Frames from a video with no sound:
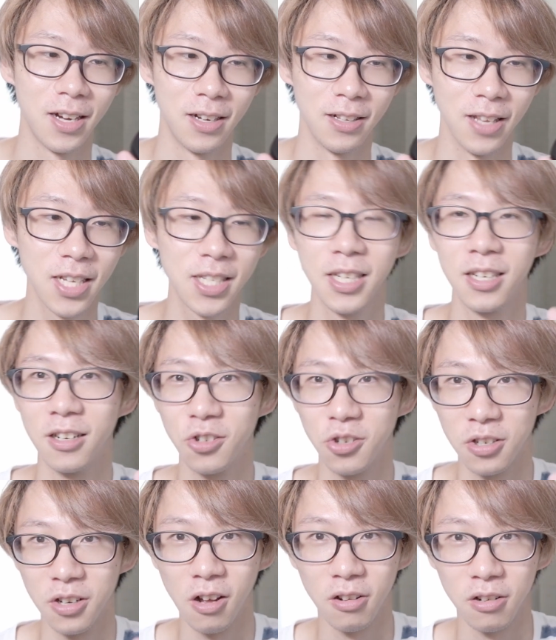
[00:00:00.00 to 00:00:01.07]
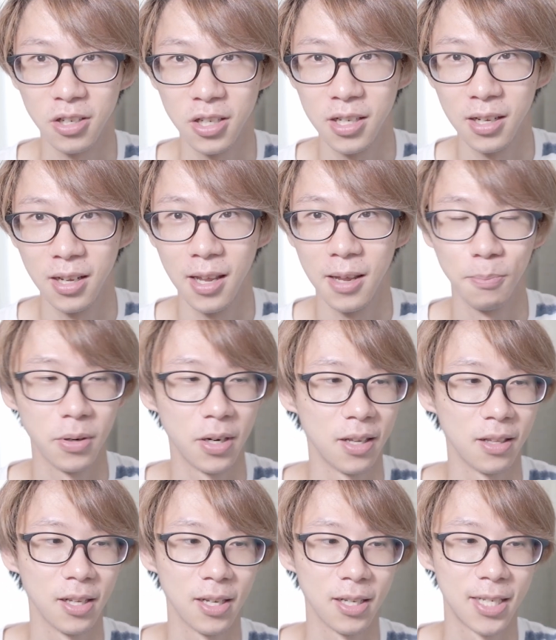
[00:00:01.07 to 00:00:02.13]
less than $100 and
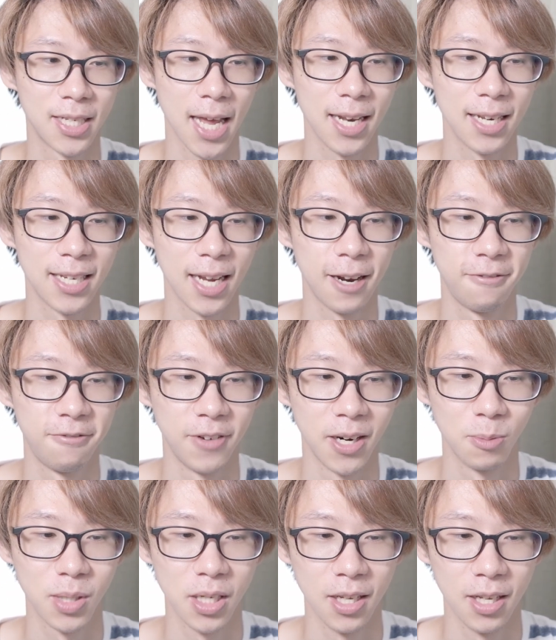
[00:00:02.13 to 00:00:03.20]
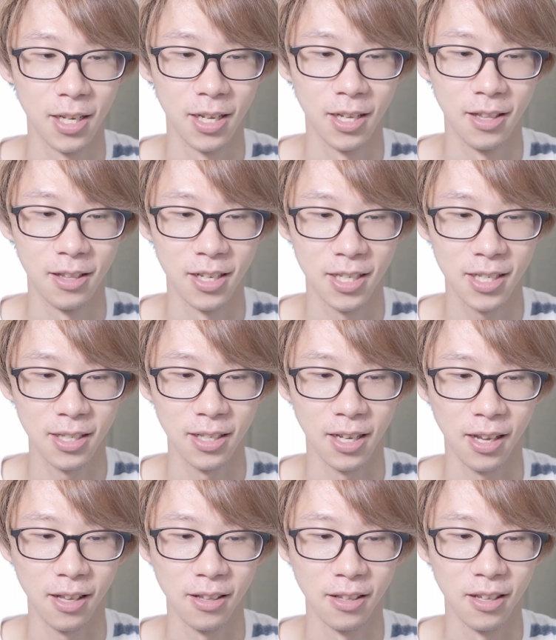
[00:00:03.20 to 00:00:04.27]
putting like 10 diaphragms in this
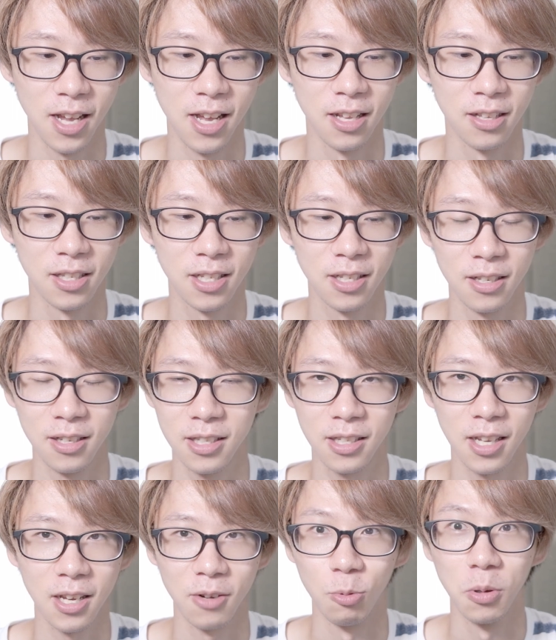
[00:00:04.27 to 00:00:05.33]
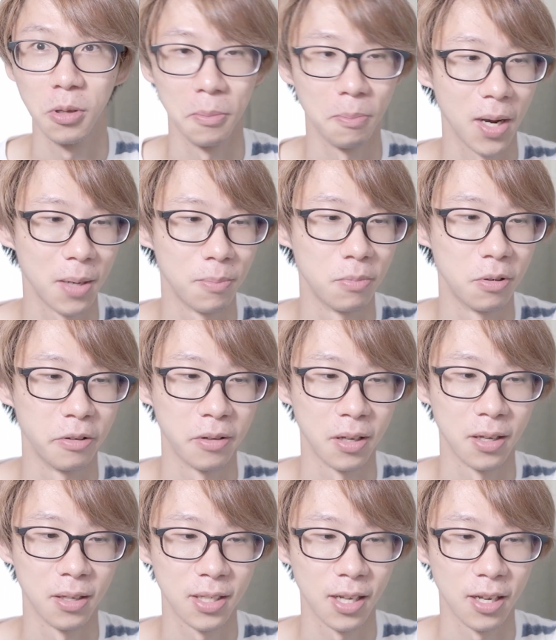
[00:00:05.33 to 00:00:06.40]
like lens, it's like really mind-blowing.
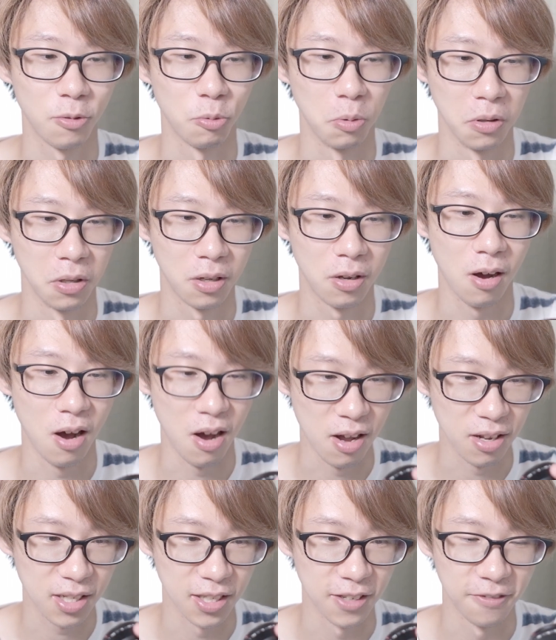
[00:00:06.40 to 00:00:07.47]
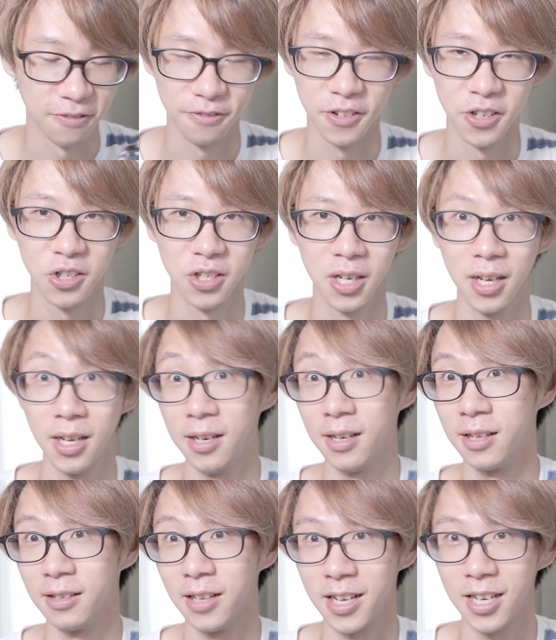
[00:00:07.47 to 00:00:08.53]
It's like really cost efficient,
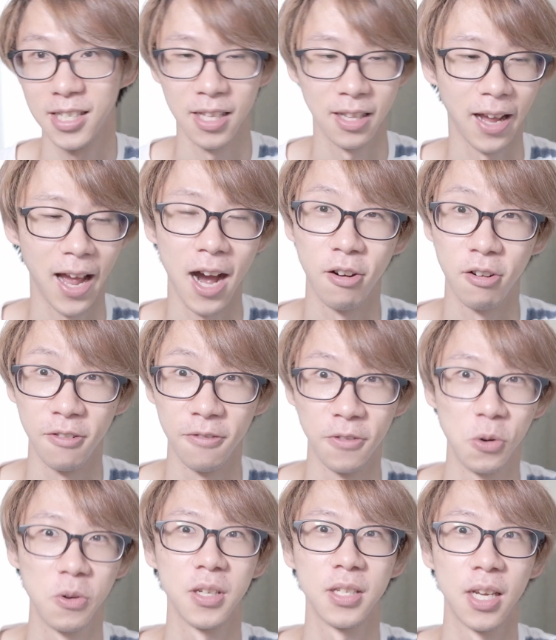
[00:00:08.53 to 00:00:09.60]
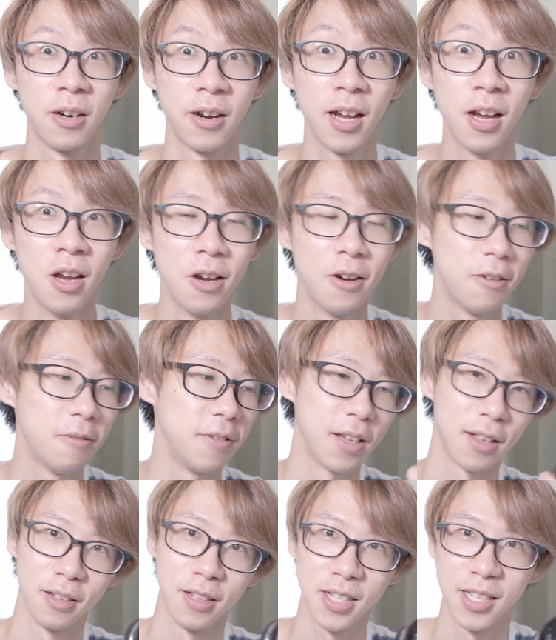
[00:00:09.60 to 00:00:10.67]
and like I said, the outer focus area, when
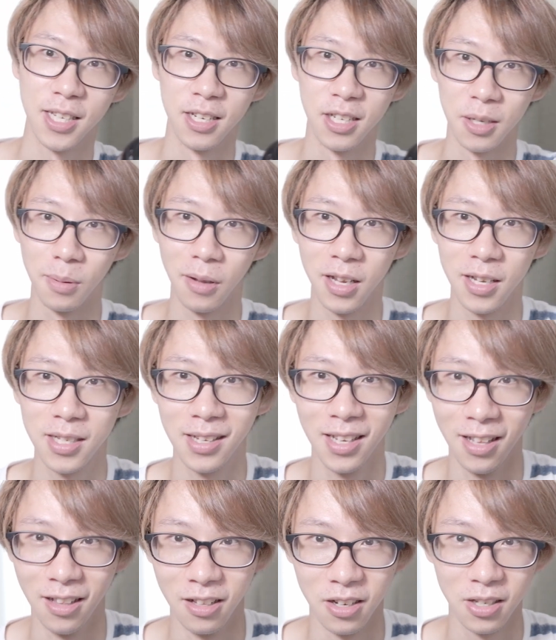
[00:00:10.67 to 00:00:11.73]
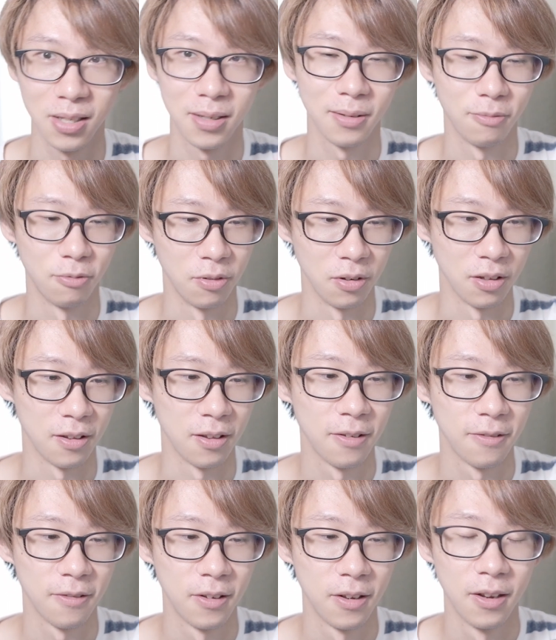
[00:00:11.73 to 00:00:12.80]
it clicks into place, it looks really
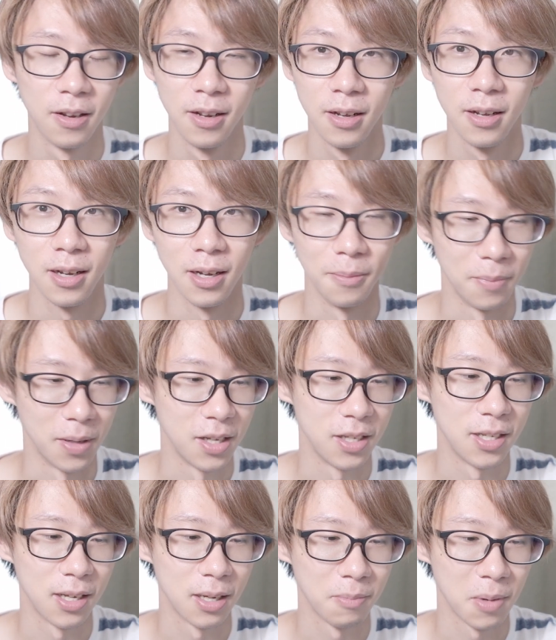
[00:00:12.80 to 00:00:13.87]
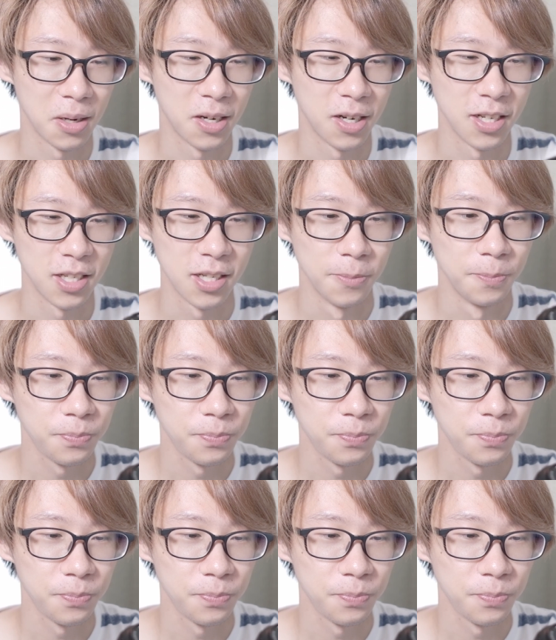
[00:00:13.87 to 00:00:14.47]
amazing in my eyes.